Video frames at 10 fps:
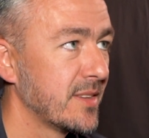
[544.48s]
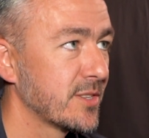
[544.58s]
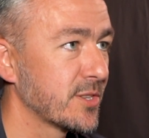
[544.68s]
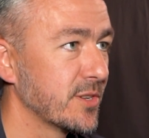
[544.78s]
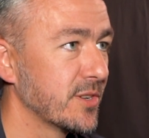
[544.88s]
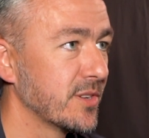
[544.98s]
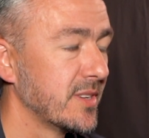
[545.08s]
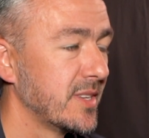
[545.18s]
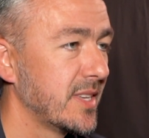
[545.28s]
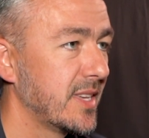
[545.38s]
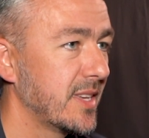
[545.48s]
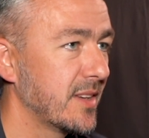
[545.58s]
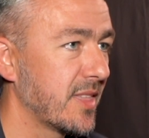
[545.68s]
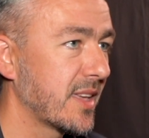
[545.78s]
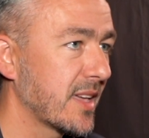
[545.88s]
So
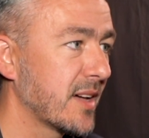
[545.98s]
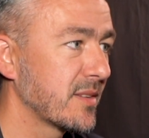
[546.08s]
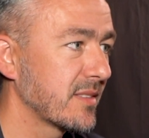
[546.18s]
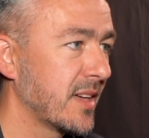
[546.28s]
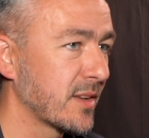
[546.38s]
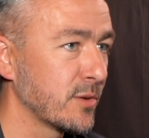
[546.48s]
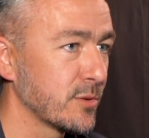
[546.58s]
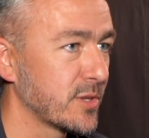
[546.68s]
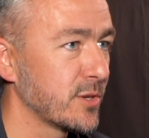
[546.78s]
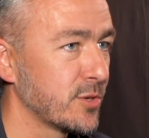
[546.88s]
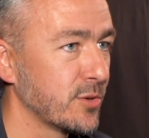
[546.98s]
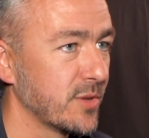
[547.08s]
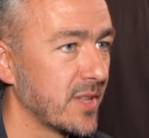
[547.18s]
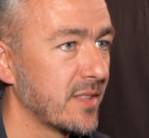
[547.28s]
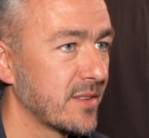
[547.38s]
yeah, I think that goes to
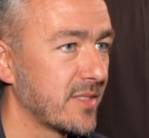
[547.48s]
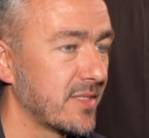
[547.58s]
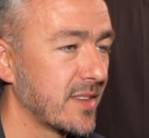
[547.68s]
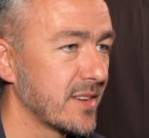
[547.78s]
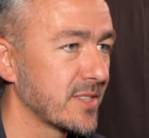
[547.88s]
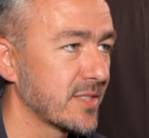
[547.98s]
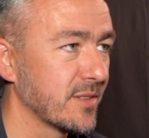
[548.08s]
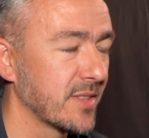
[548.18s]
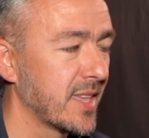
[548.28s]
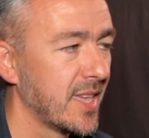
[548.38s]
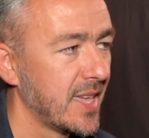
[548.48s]
show that there is still,